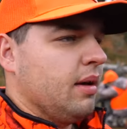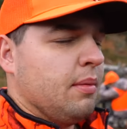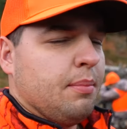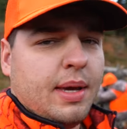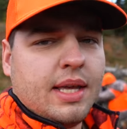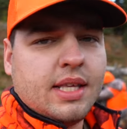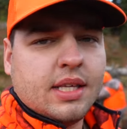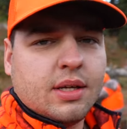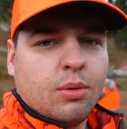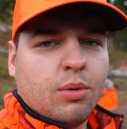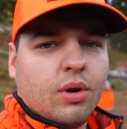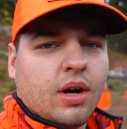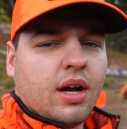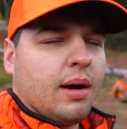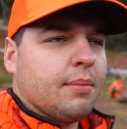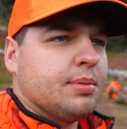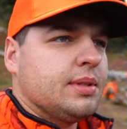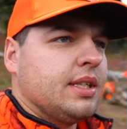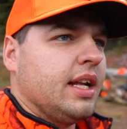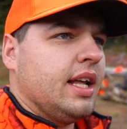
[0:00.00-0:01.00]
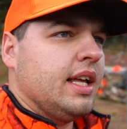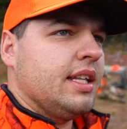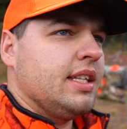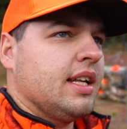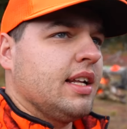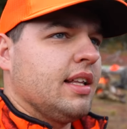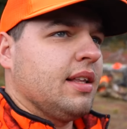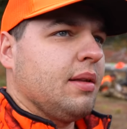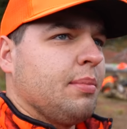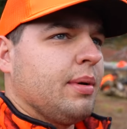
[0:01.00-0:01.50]
Basically woke up today,
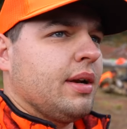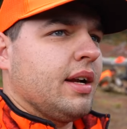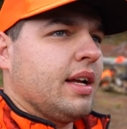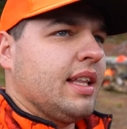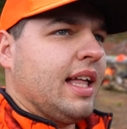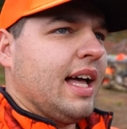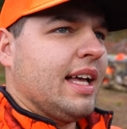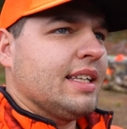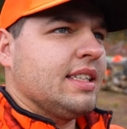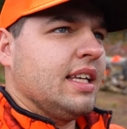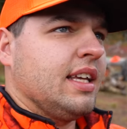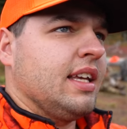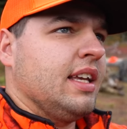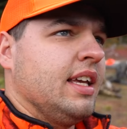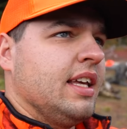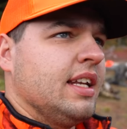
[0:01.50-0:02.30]
did a little bit of glassing.